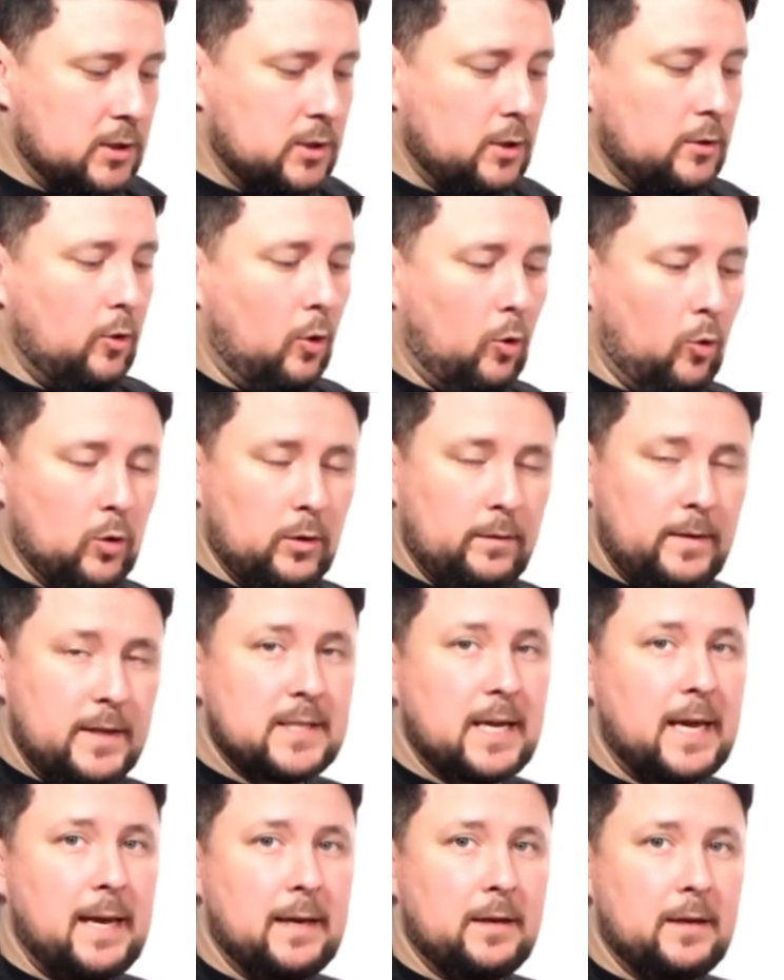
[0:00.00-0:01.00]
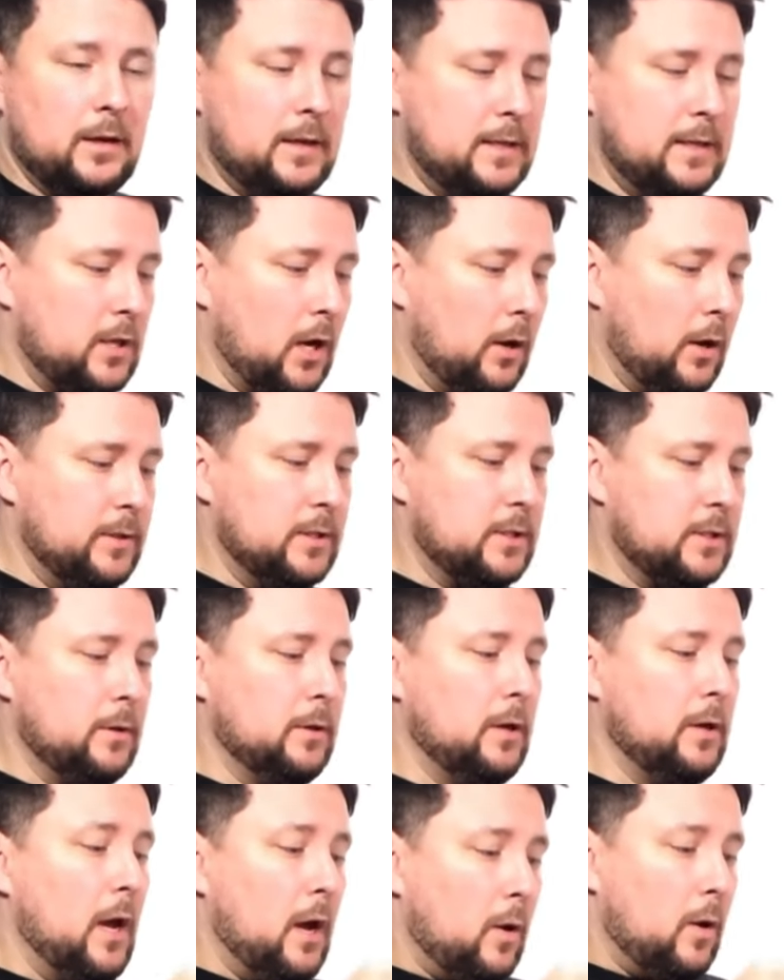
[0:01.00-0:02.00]
So all of this haircut is going
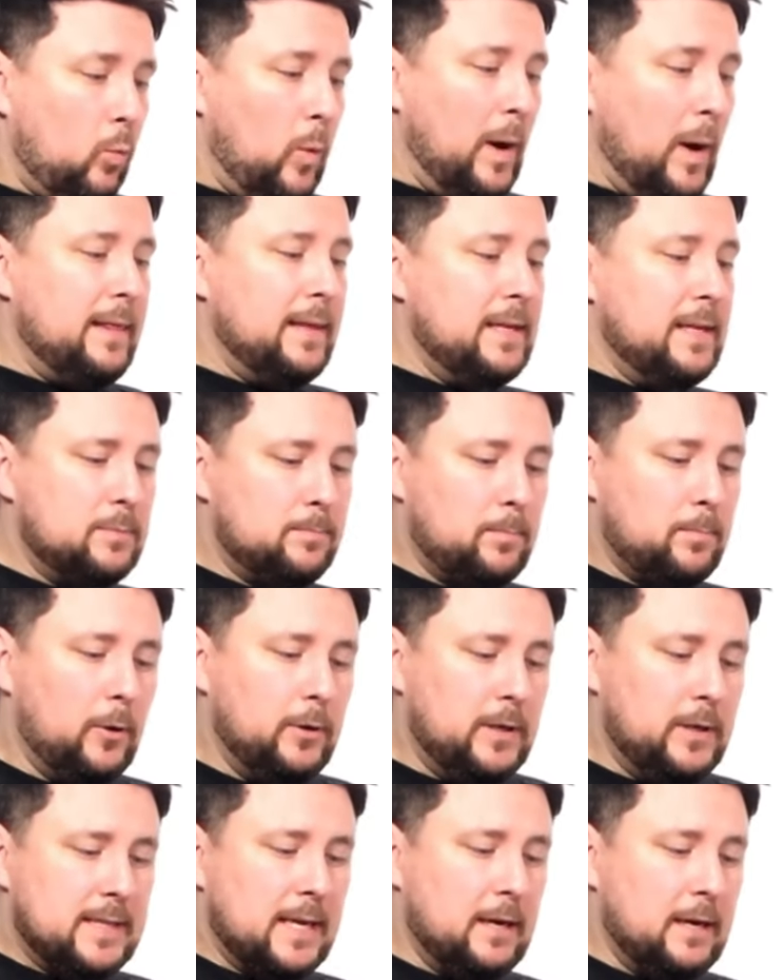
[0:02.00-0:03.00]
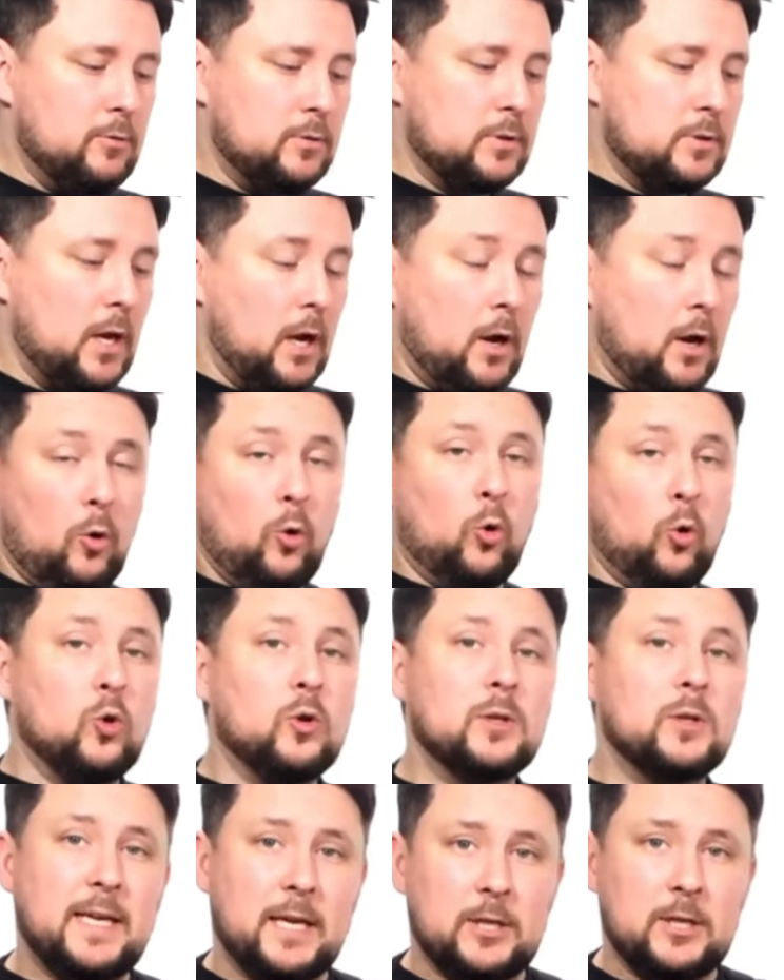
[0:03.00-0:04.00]
to where these ponytails
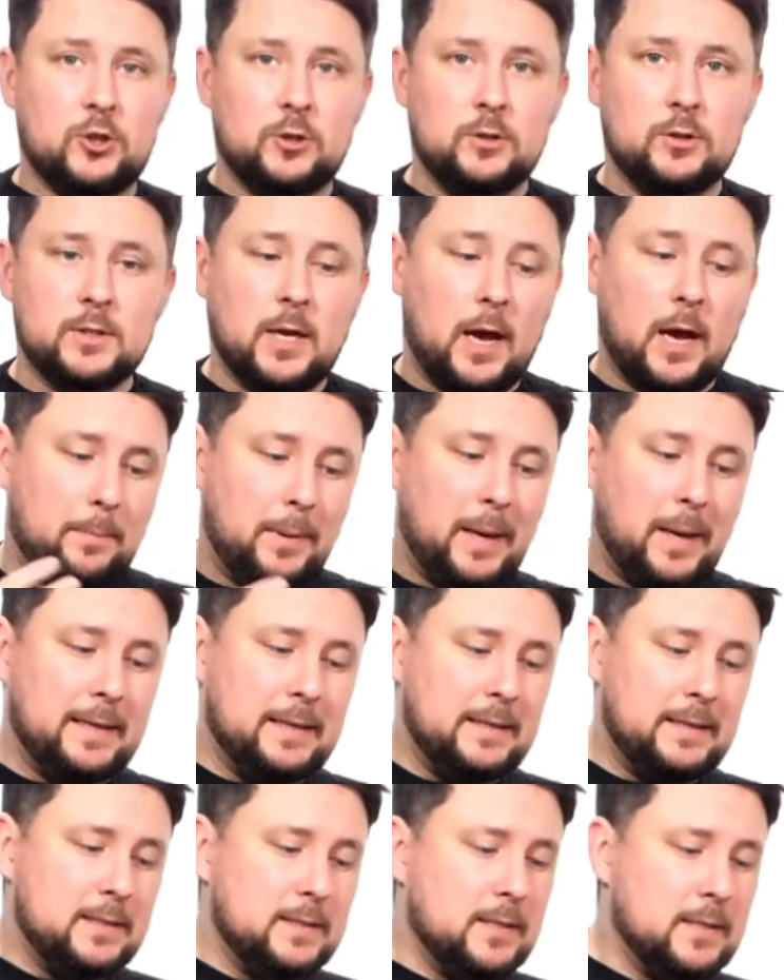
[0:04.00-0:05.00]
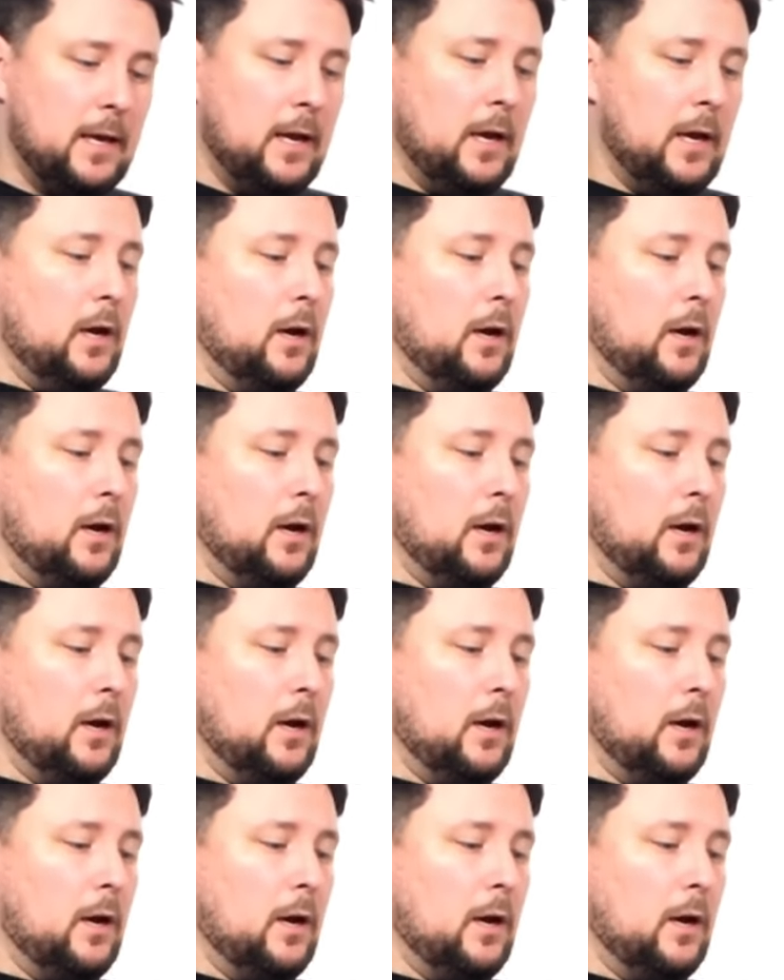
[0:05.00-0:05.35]
or sections are placed,